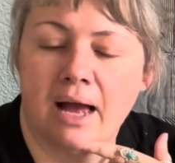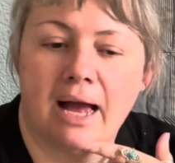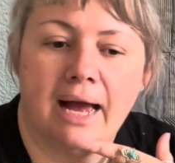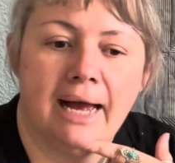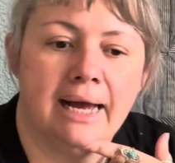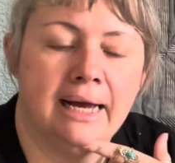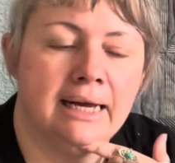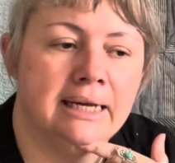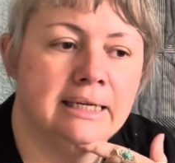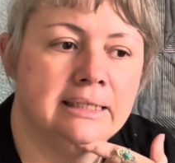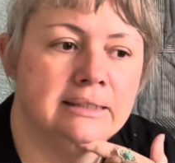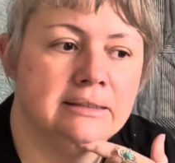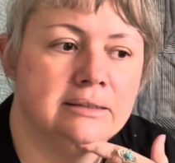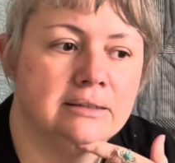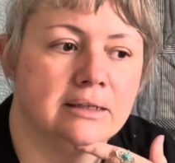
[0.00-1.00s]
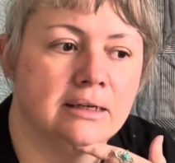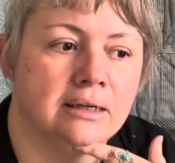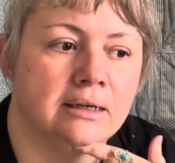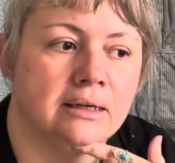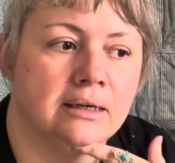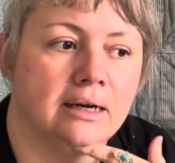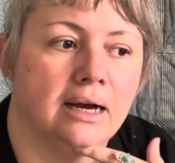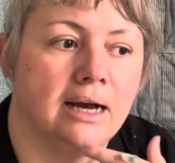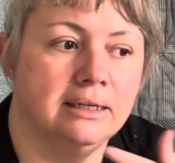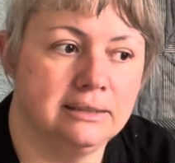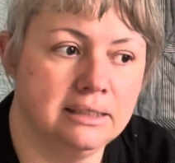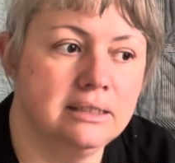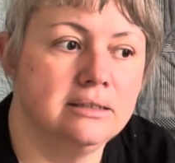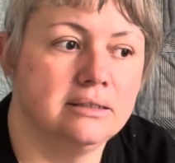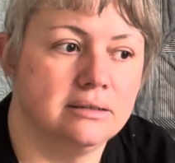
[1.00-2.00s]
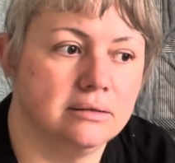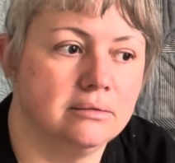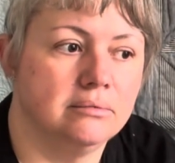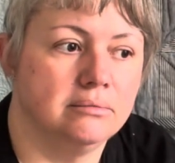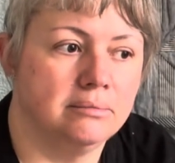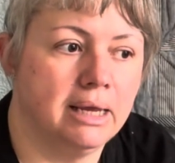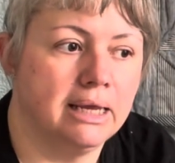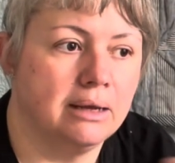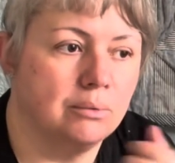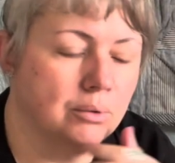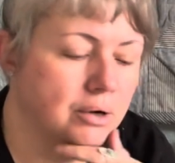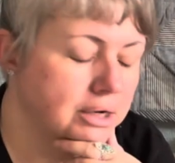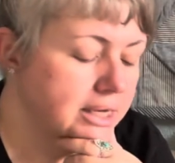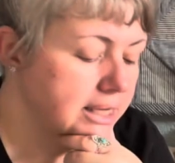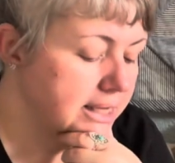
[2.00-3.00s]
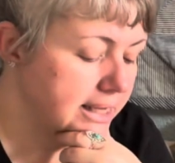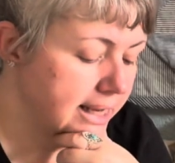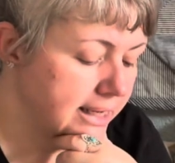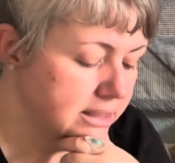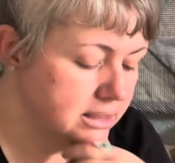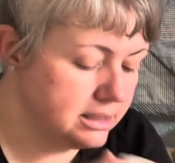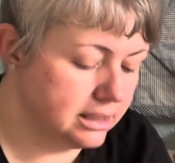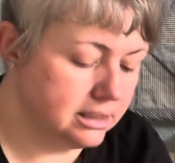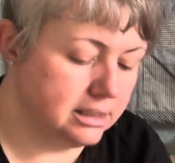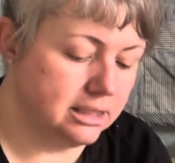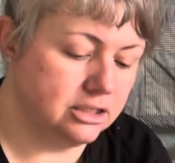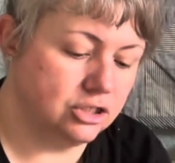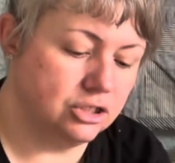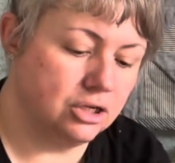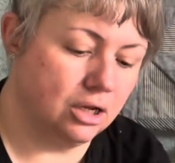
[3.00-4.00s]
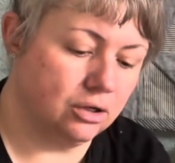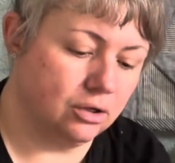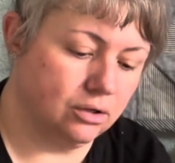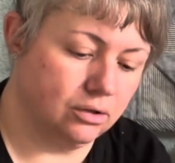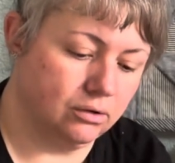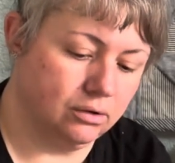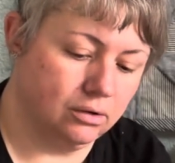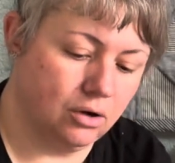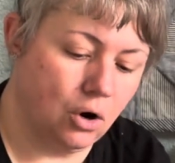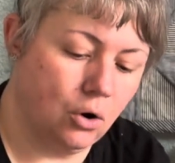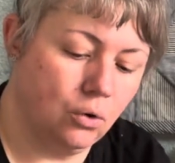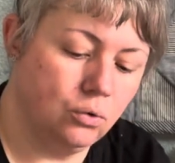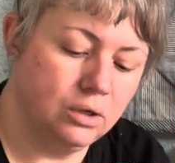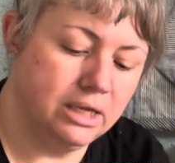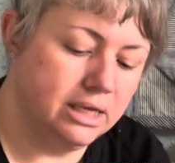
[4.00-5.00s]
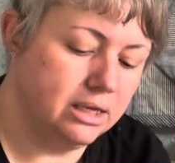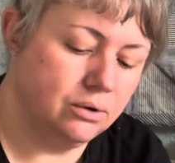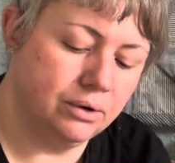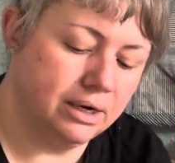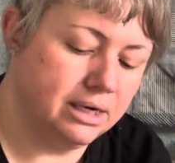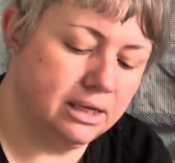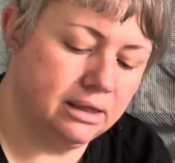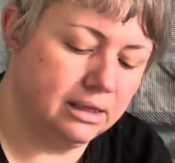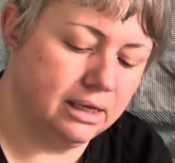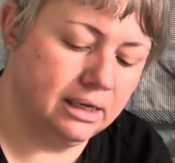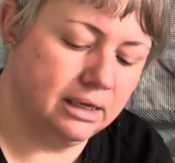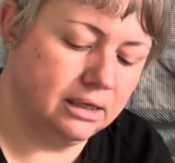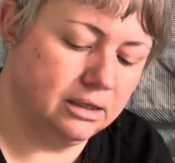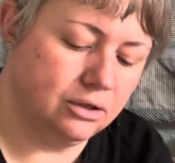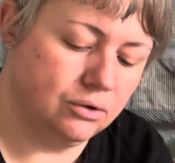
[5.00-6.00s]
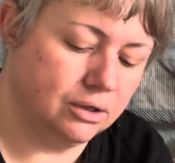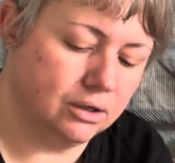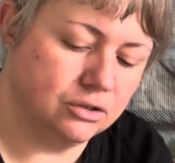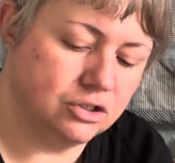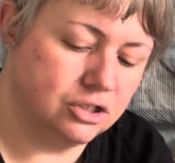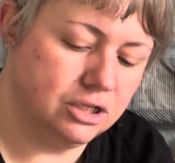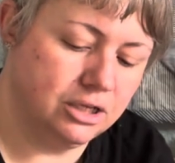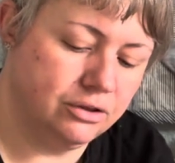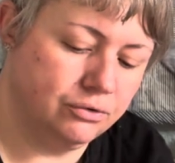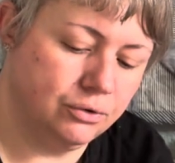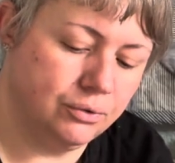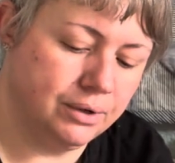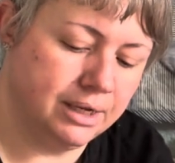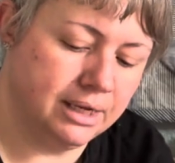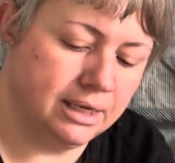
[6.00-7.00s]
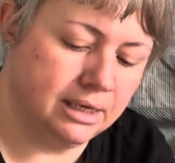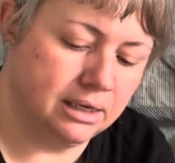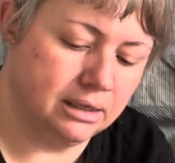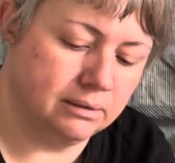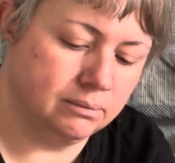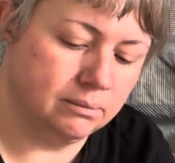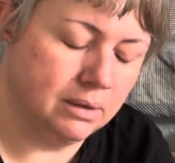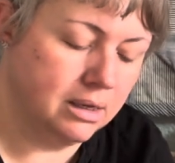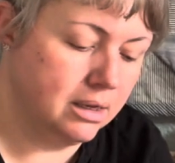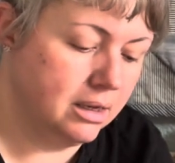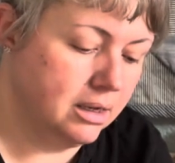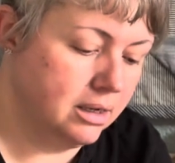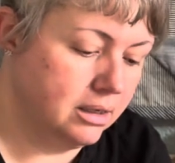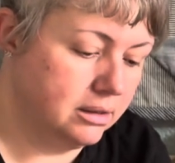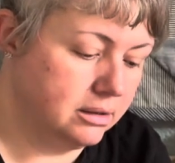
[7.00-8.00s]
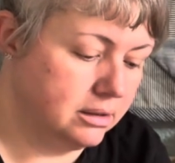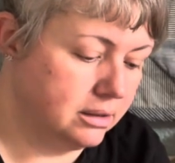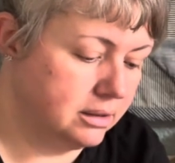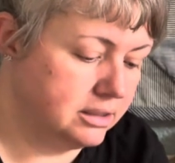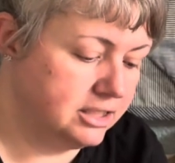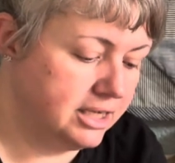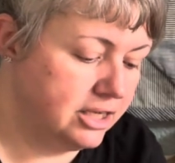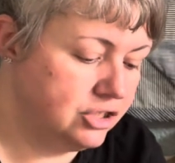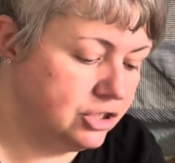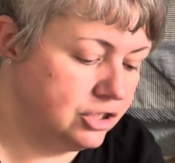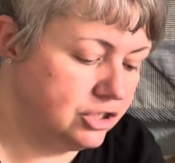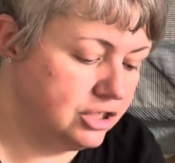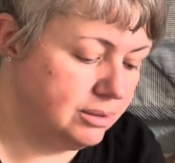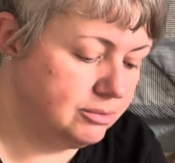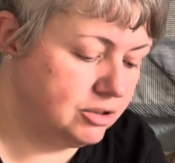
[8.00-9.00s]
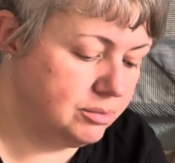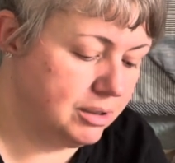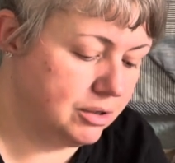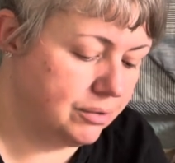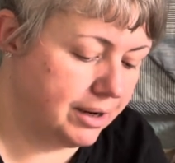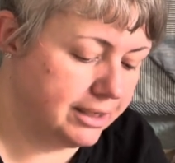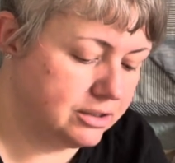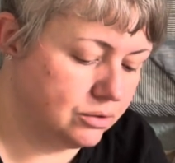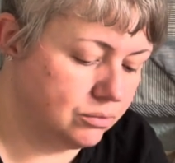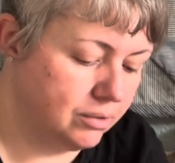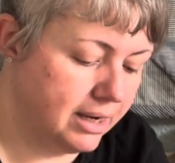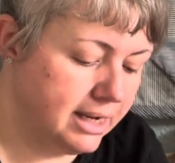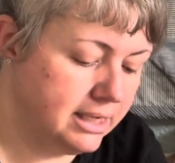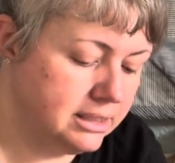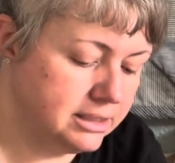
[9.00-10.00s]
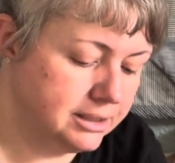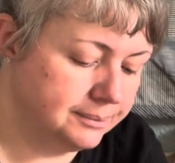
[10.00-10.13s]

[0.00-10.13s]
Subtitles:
And I did make it work in the end, and it's not holy or anything. You can't see through it, and the tension seems to be quite all right.